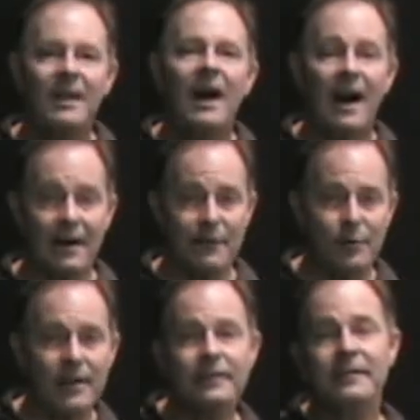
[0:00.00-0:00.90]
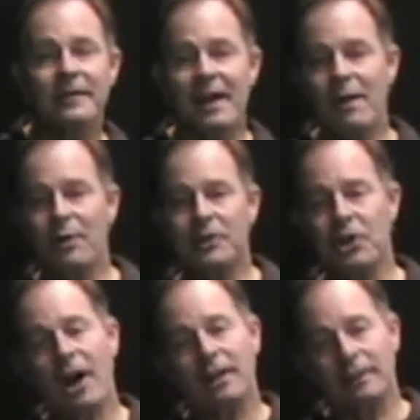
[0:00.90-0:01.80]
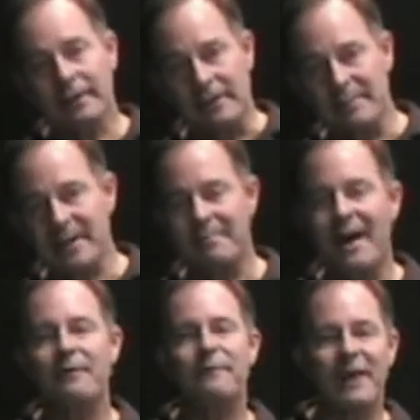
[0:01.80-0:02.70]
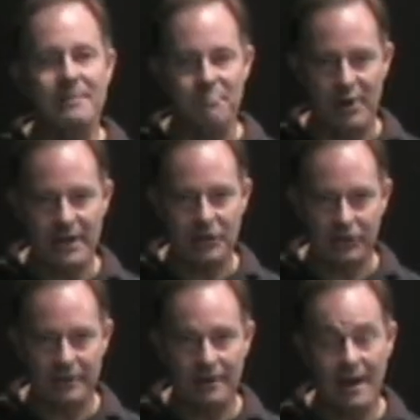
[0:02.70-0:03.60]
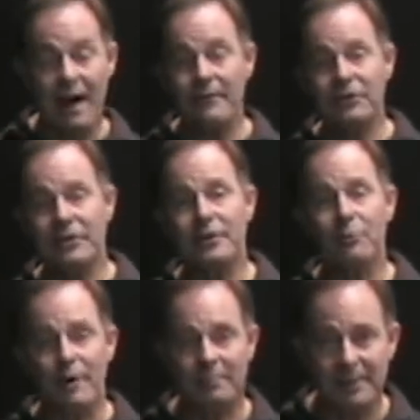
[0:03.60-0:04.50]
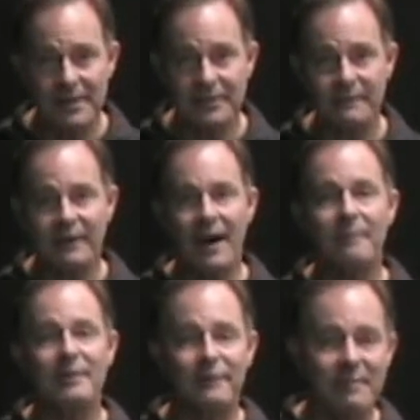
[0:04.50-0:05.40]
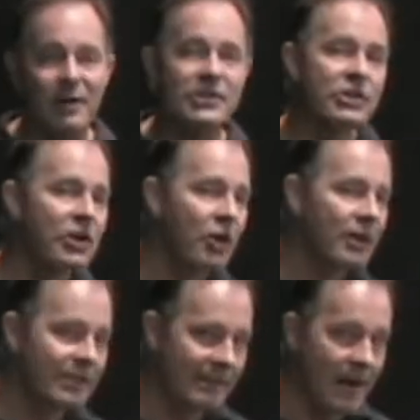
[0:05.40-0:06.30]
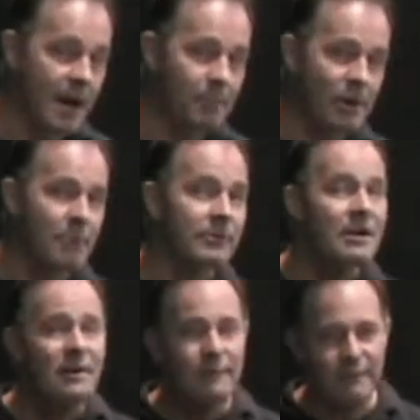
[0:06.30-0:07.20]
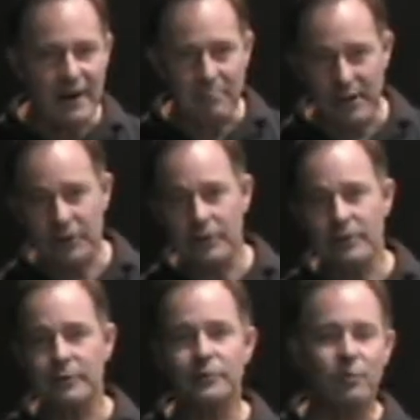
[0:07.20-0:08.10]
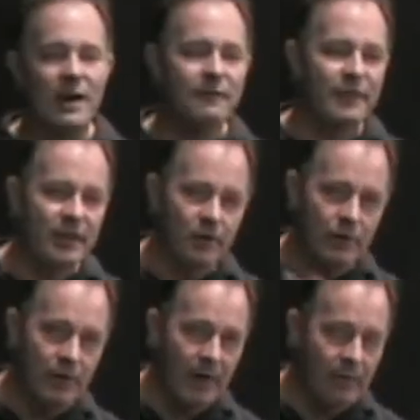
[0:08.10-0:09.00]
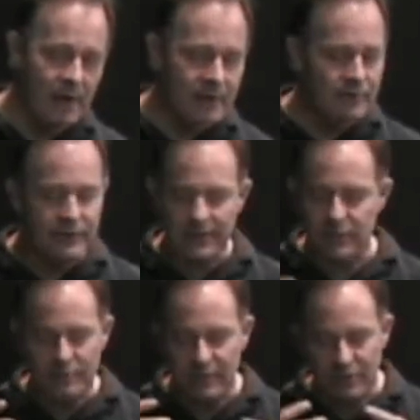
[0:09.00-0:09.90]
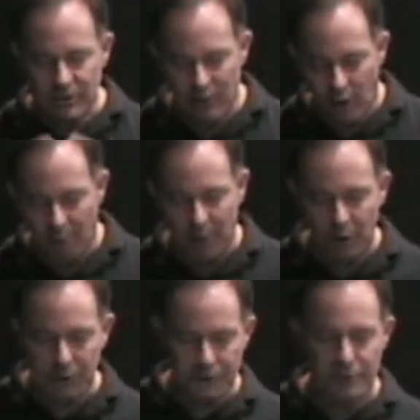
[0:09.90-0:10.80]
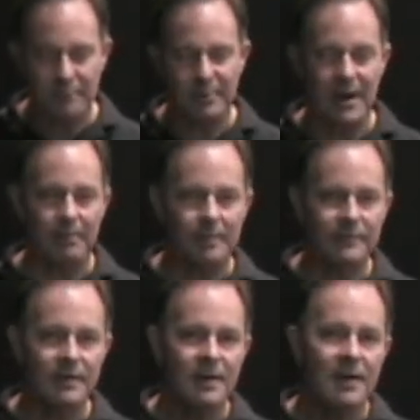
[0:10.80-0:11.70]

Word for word: Hi, everyone. Today I want to talk a little bit about vibration. Obviously, in the workplace environment, vibration can cause a lot of problems. Vibration induced white finger, Raynaud's syndrome, there's just a whole multitude of problems.